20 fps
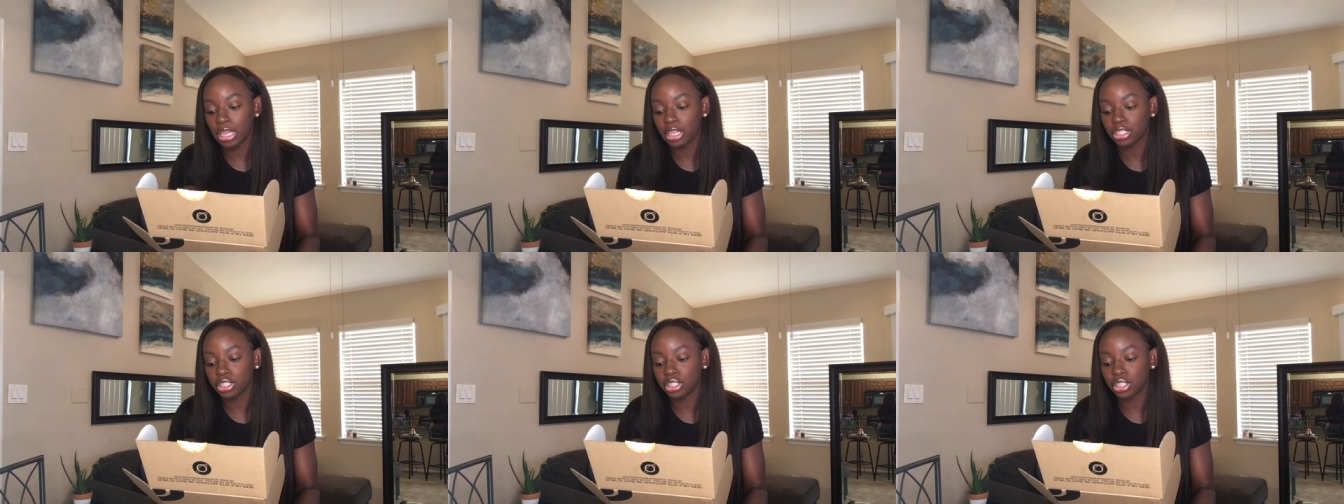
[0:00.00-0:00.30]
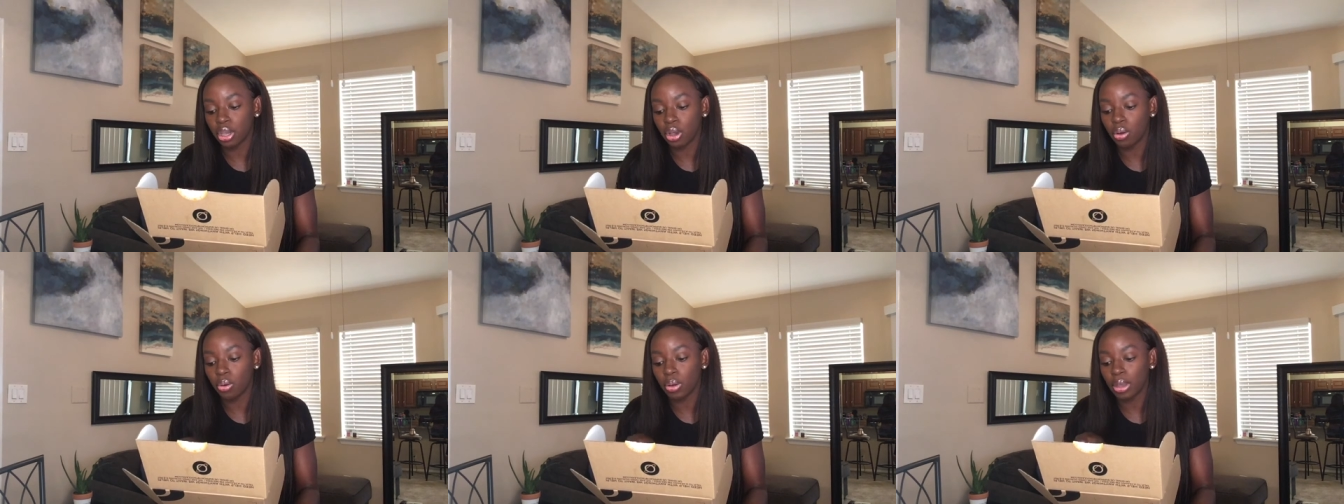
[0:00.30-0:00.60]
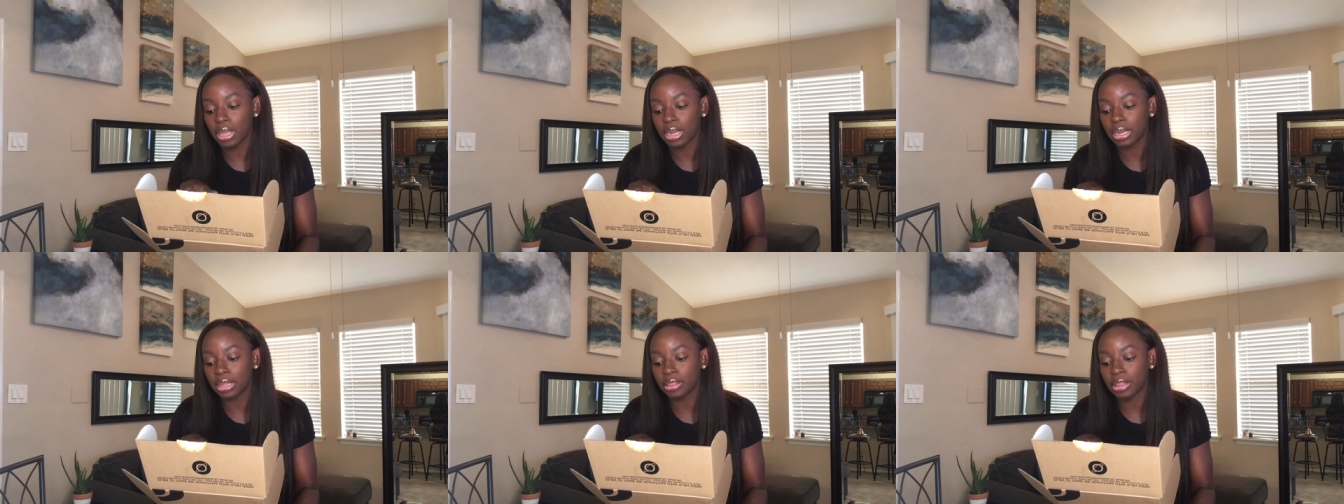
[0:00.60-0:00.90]
so it
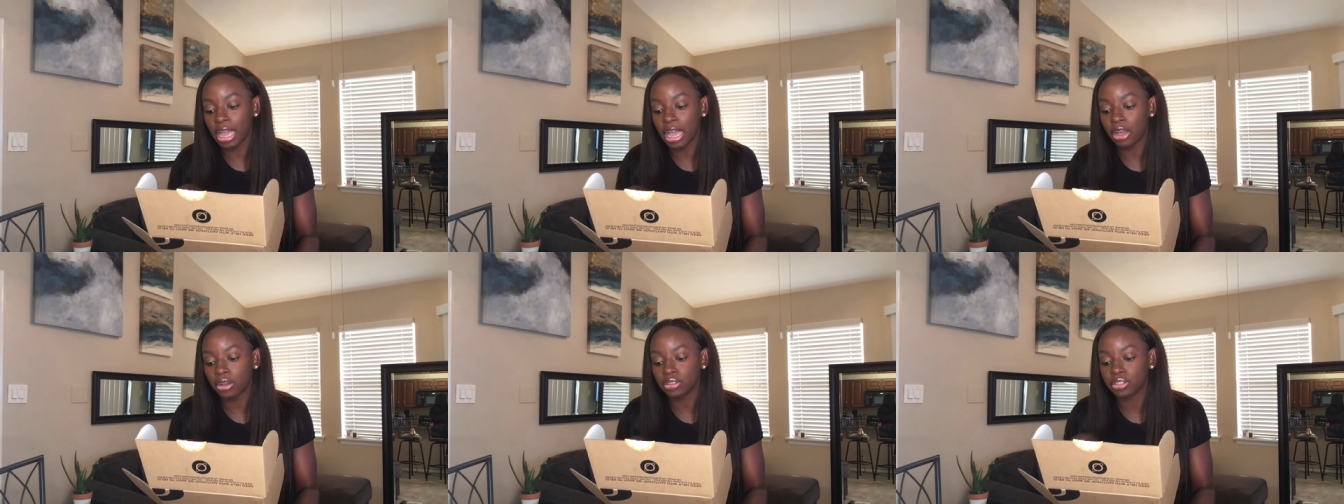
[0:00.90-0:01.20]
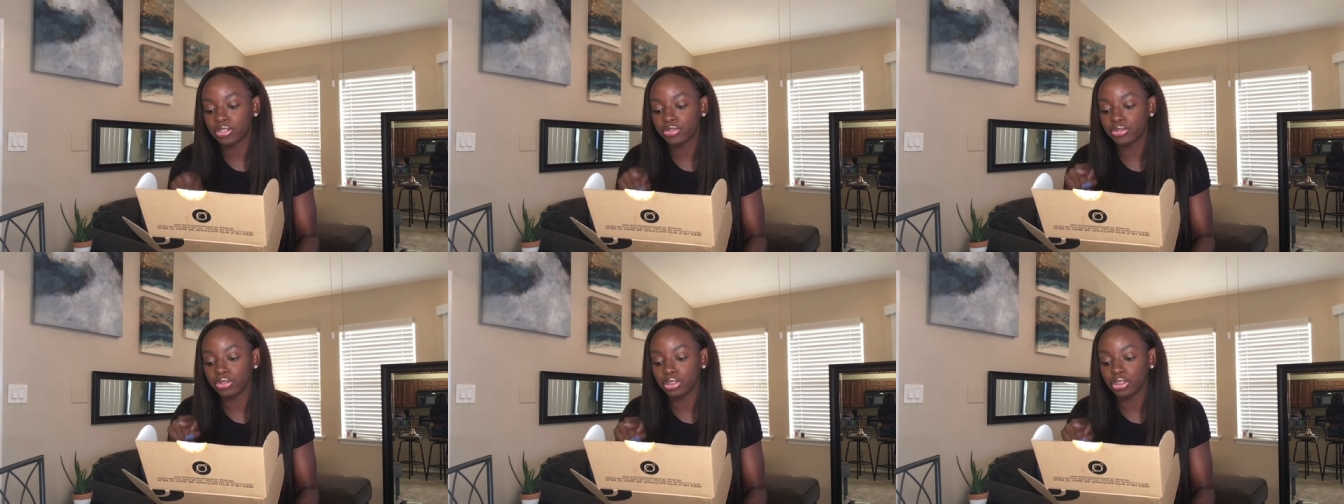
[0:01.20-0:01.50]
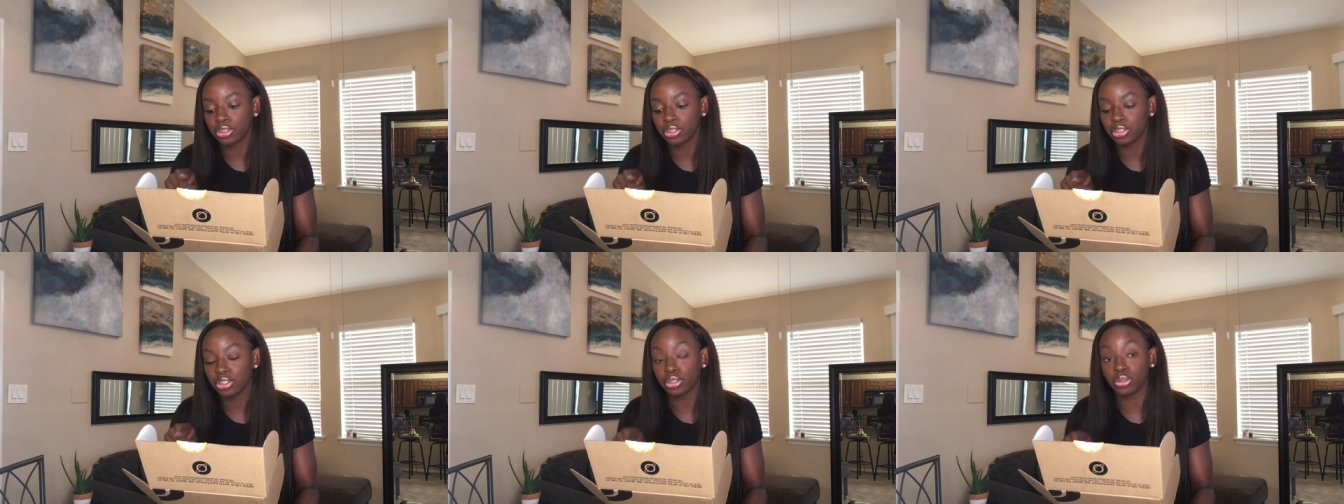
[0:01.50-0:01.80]
allows for
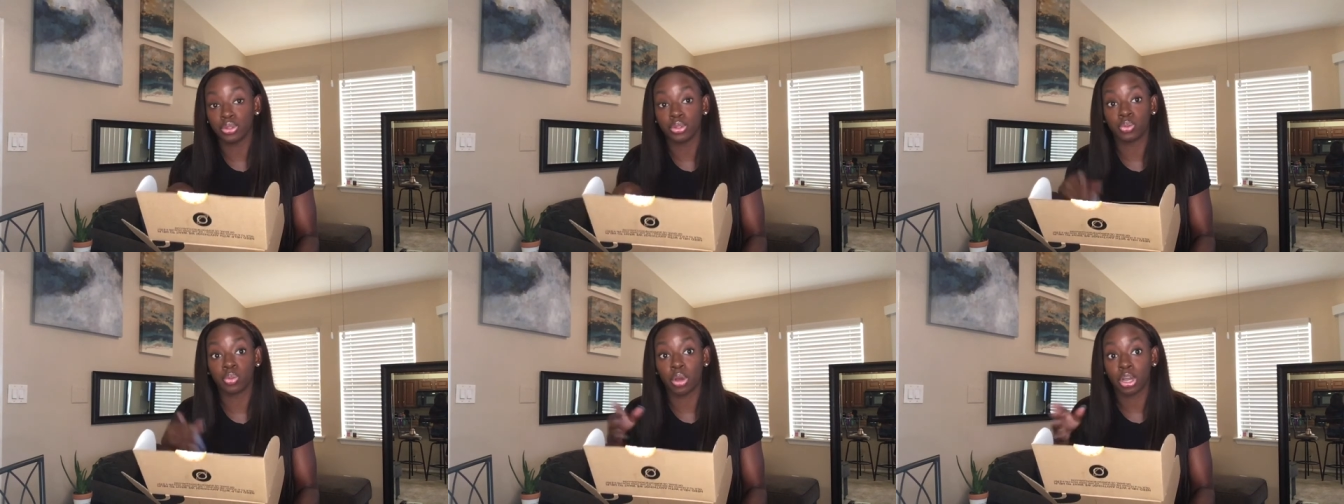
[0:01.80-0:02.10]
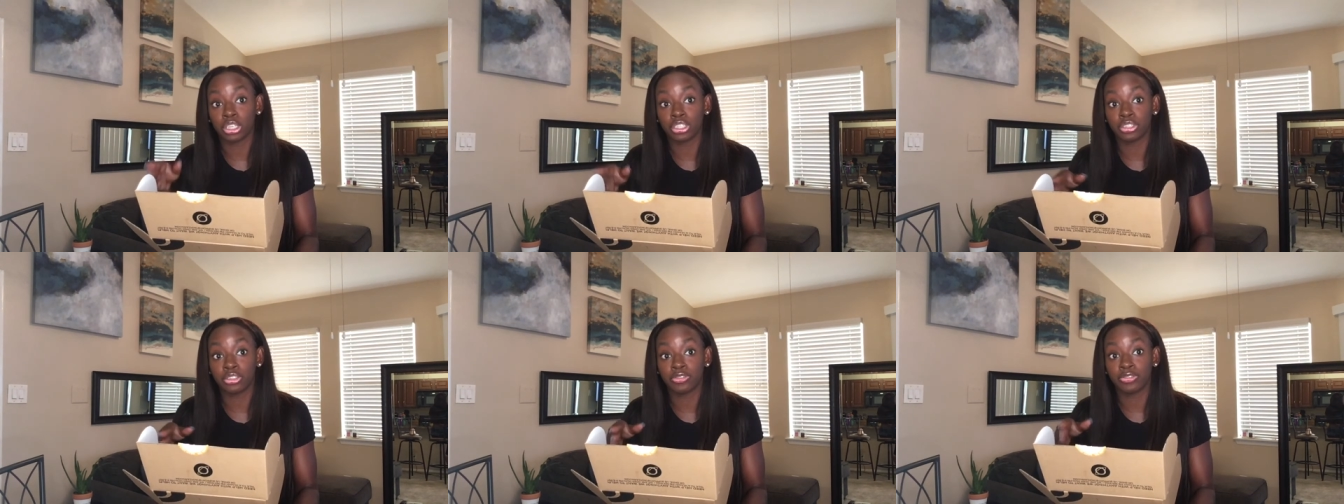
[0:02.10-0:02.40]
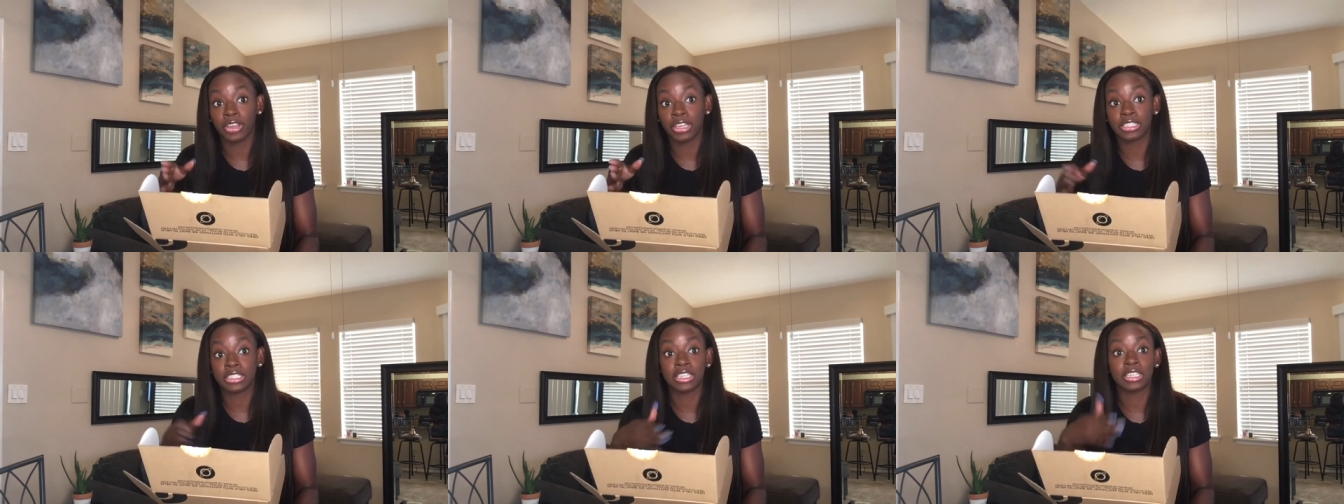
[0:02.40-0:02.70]
you to wash your
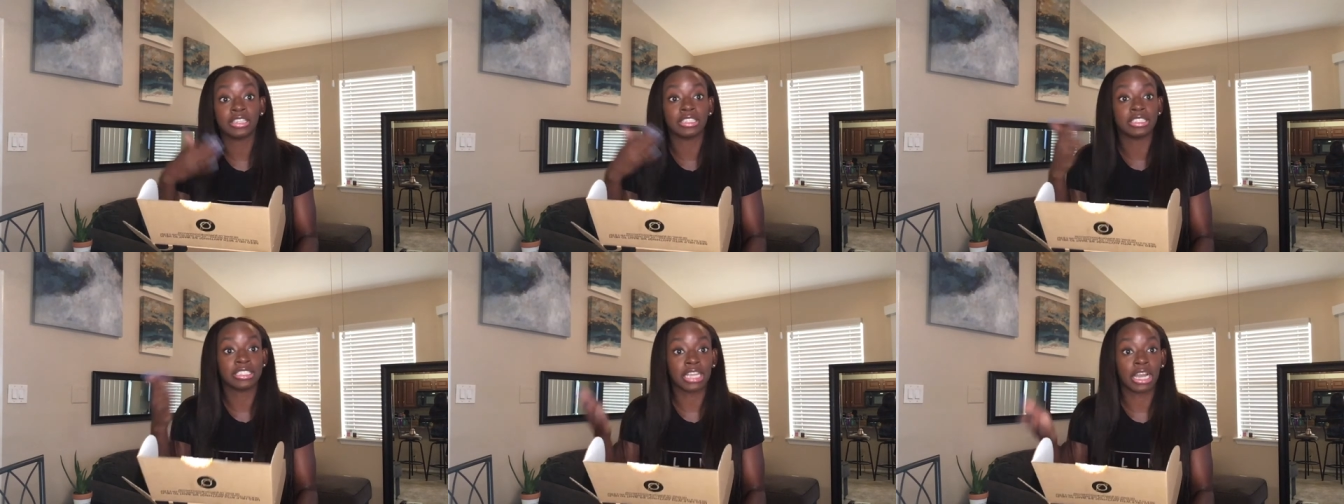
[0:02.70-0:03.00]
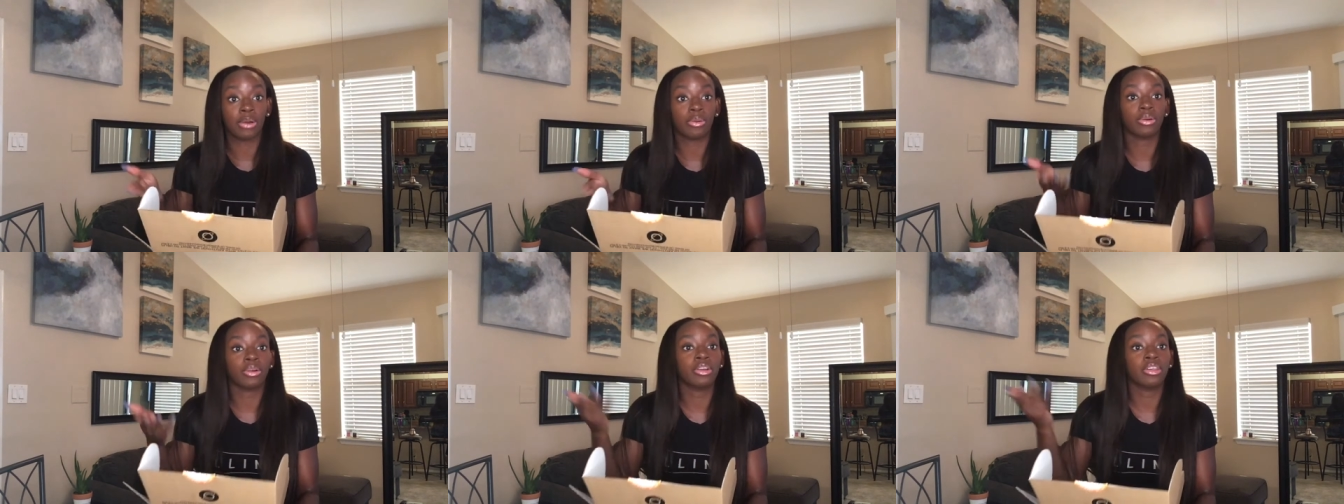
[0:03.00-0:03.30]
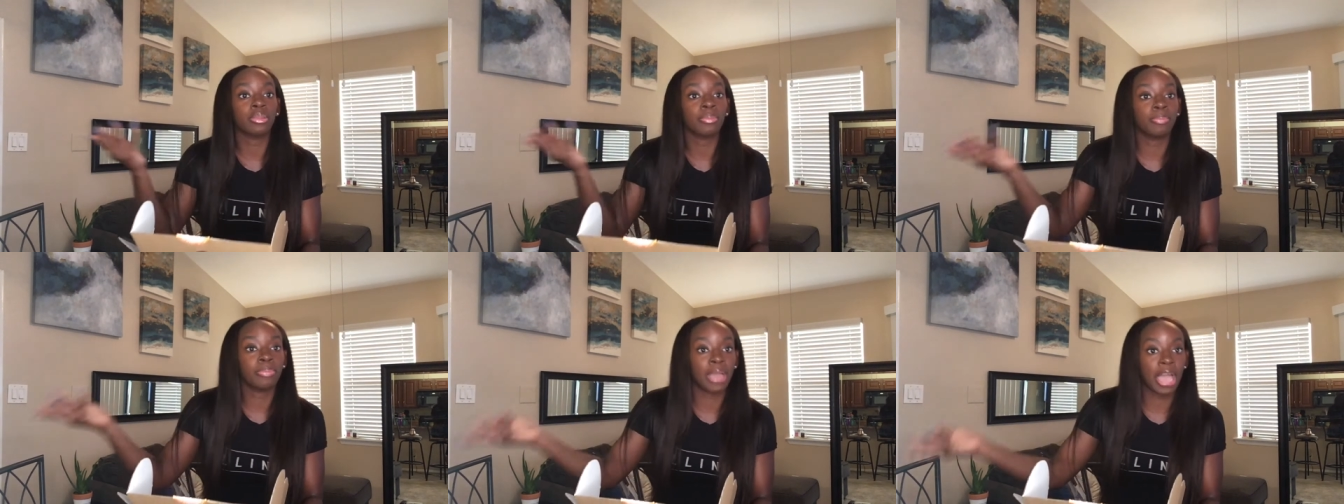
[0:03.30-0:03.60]
face in the shower or the
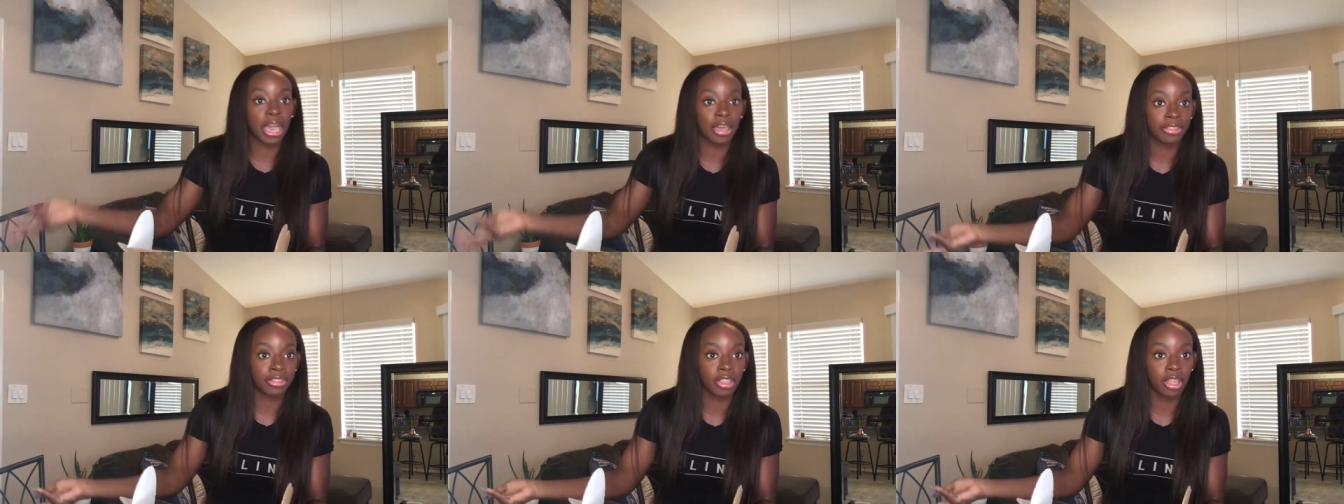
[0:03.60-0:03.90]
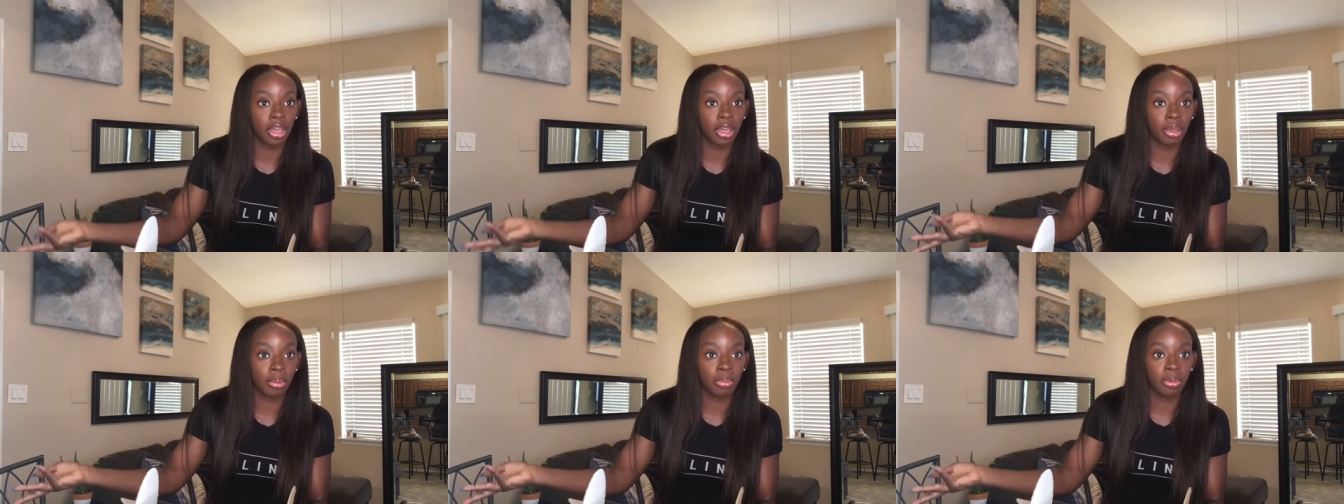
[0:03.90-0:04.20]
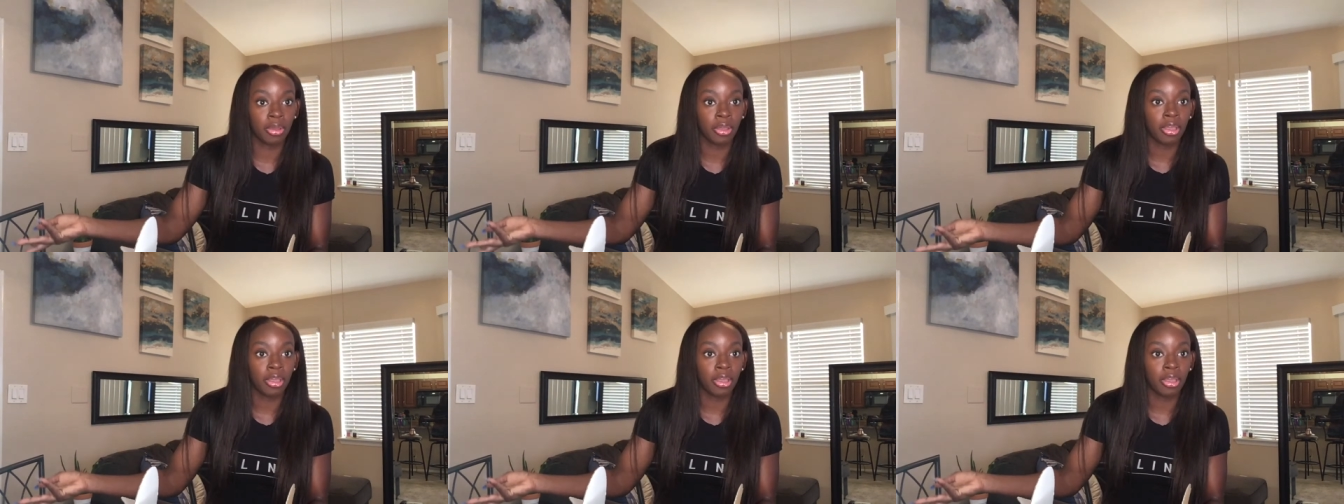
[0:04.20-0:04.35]
bathtub.